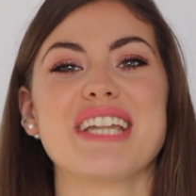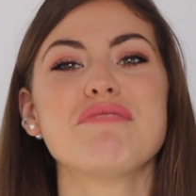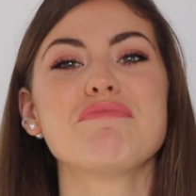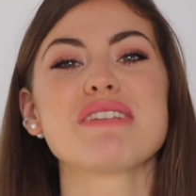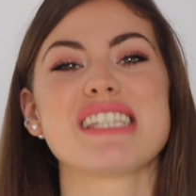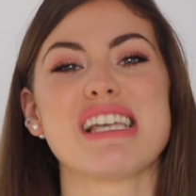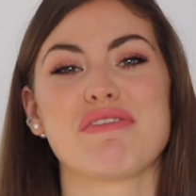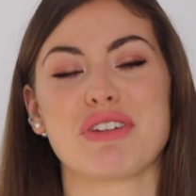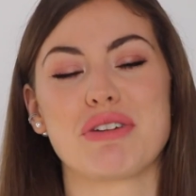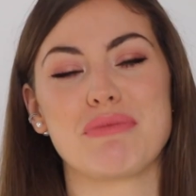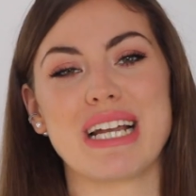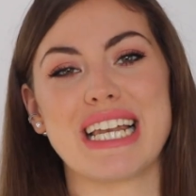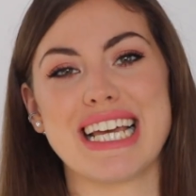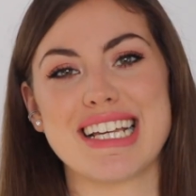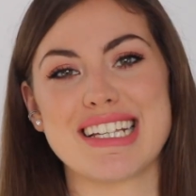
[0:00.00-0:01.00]
number 7 on
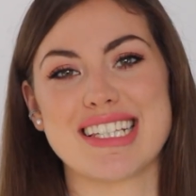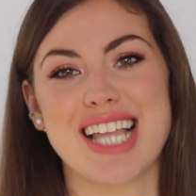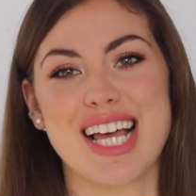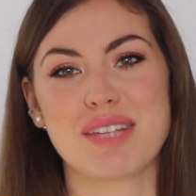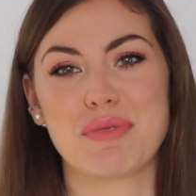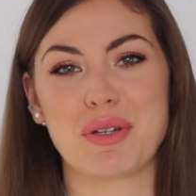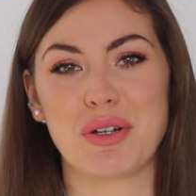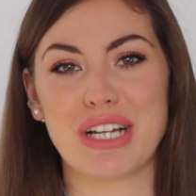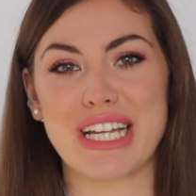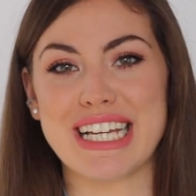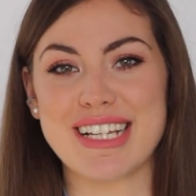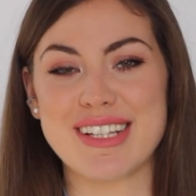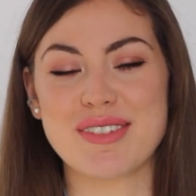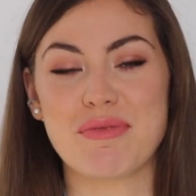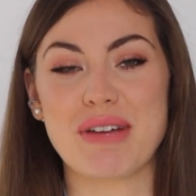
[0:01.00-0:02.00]
my list, last but not
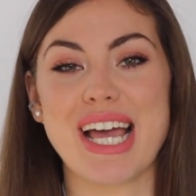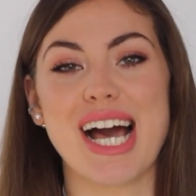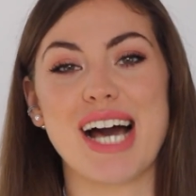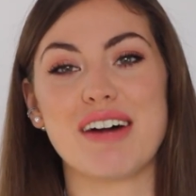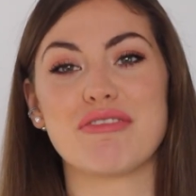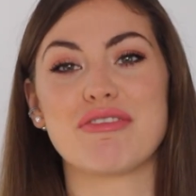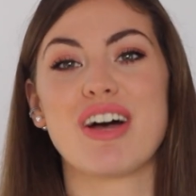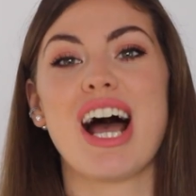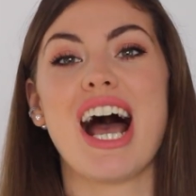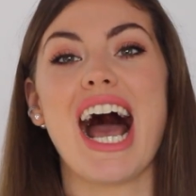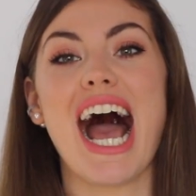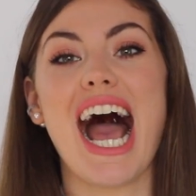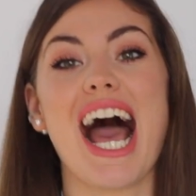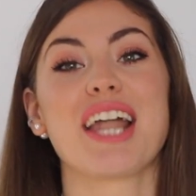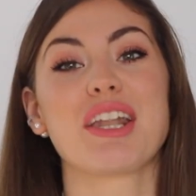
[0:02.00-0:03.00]
least, we have
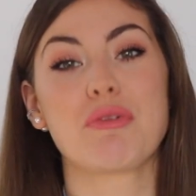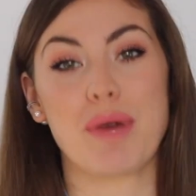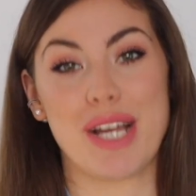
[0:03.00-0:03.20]
Hannah